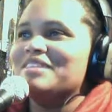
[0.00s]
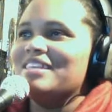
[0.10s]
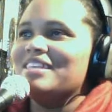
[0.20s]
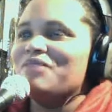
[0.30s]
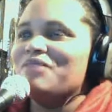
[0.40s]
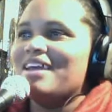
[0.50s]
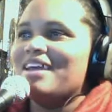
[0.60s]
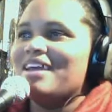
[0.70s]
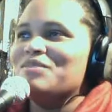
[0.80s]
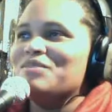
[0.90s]
if
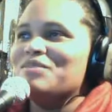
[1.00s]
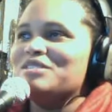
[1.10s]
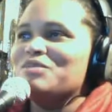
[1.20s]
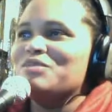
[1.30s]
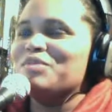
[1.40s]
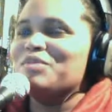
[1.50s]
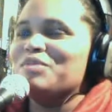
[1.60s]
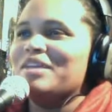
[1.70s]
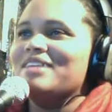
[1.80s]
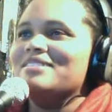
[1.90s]
I were to
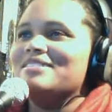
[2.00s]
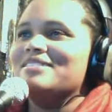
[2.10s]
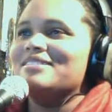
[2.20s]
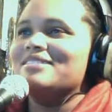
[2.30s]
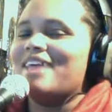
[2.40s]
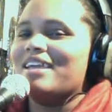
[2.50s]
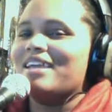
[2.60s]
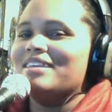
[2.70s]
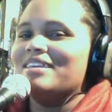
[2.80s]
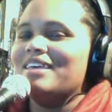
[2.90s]
replace
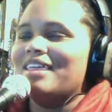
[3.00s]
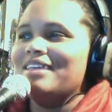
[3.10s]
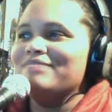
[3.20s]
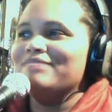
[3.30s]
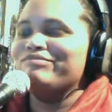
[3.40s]
Zach and Kelly,